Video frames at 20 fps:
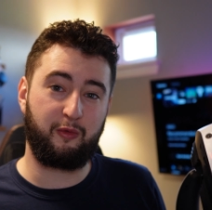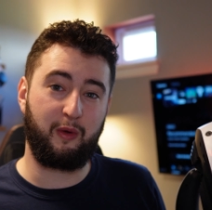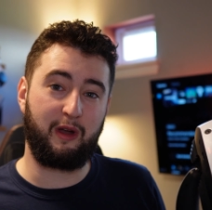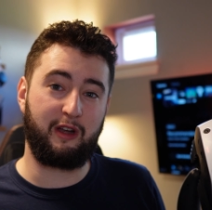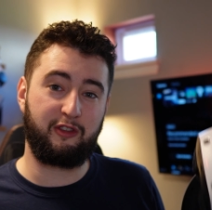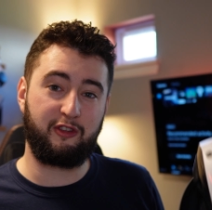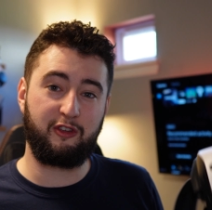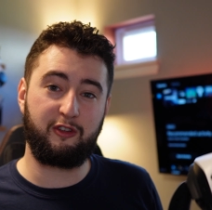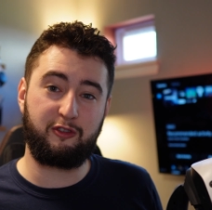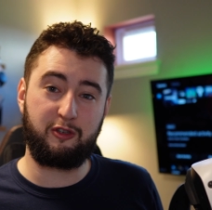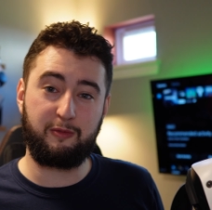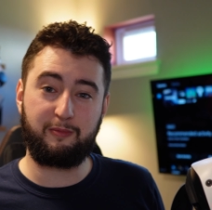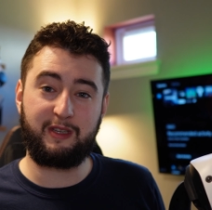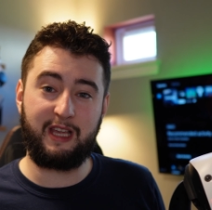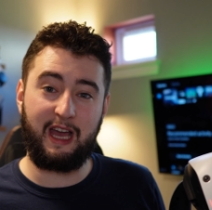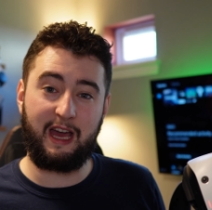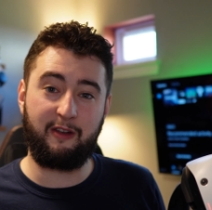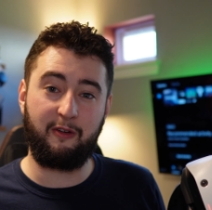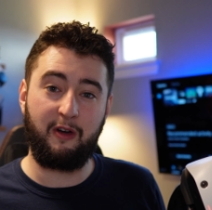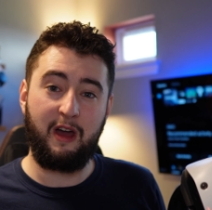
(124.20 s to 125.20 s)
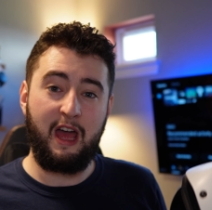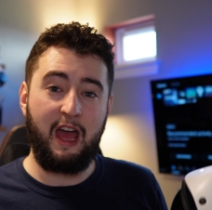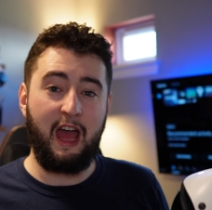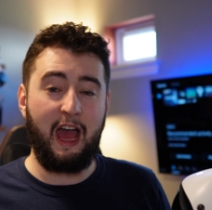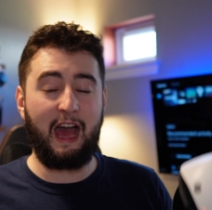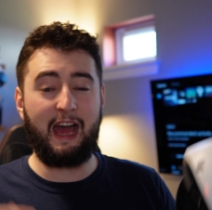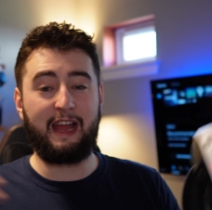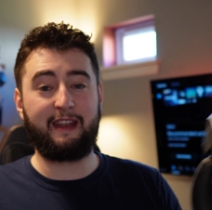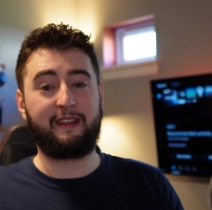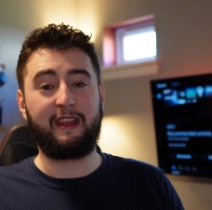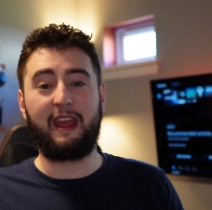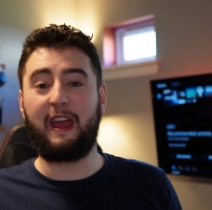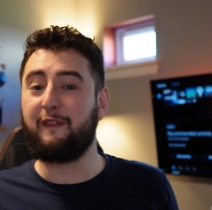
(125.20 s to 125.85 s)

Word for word: Square YouTube channel and